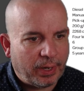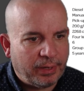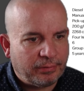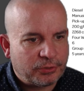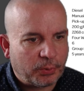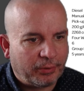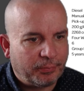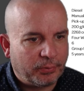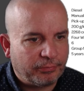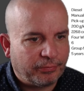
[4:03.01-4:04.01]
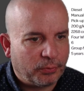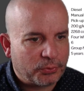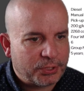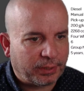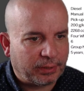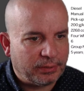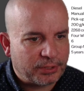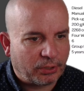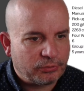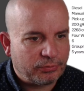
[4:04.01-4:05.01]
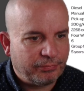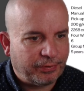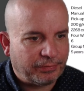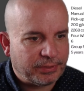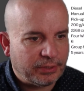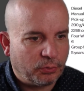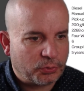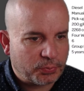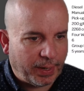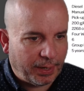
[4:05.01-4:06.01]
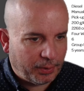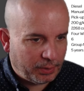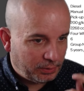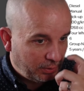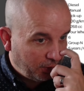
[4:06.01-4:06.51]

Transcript: in 12.4 seconds, 150 horsepower,